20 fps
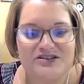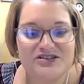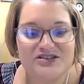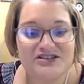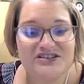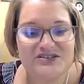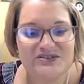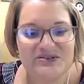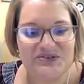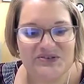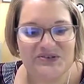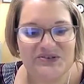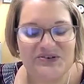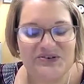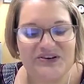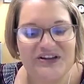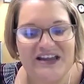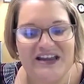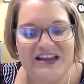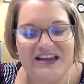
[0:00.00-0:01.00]
just
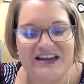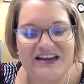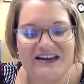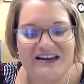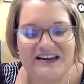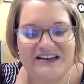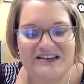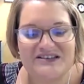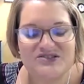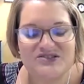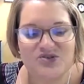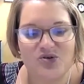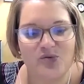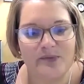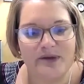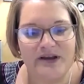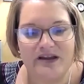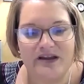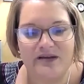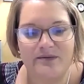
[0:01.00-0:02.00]
learning so
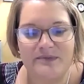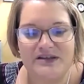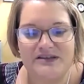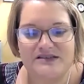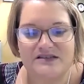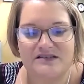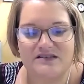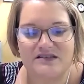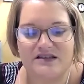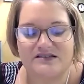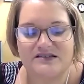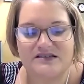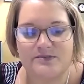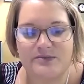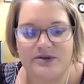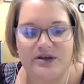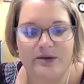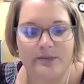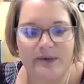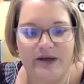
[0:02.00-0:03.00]
many amazing things to
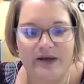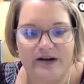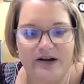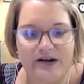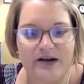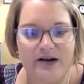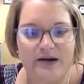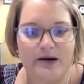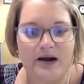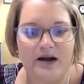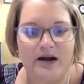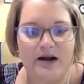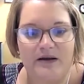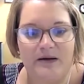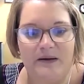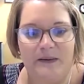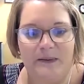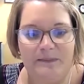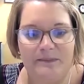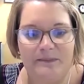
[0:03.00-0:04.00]
be a better
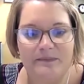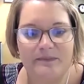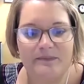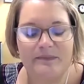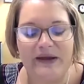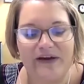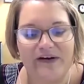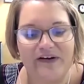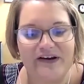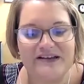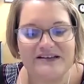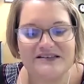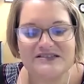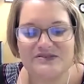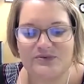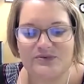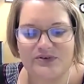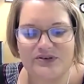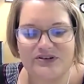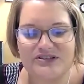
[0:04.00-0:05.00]
parent,
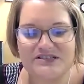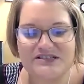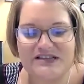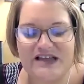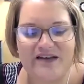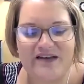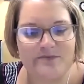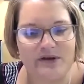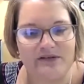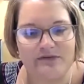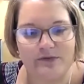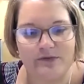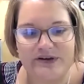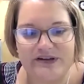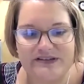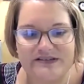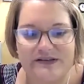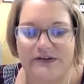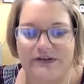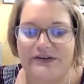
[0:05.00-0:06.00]
or just have my
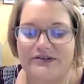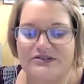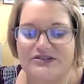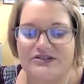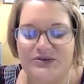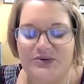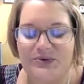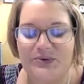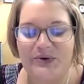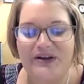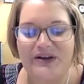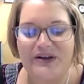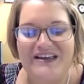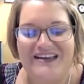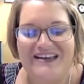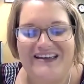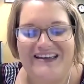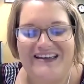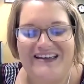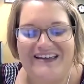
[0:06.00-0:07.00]
voice heard too
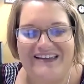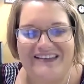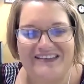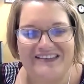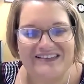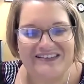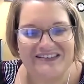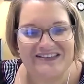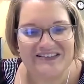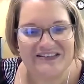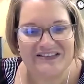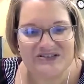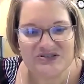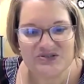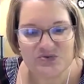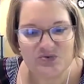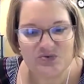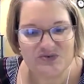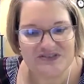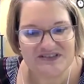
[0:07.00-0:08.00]
in the
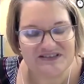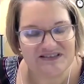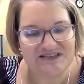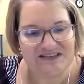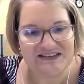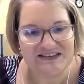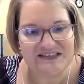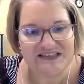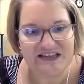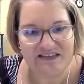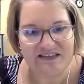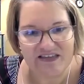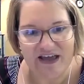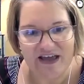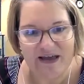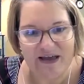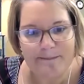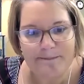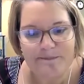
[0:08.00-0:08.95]
schools and things like that.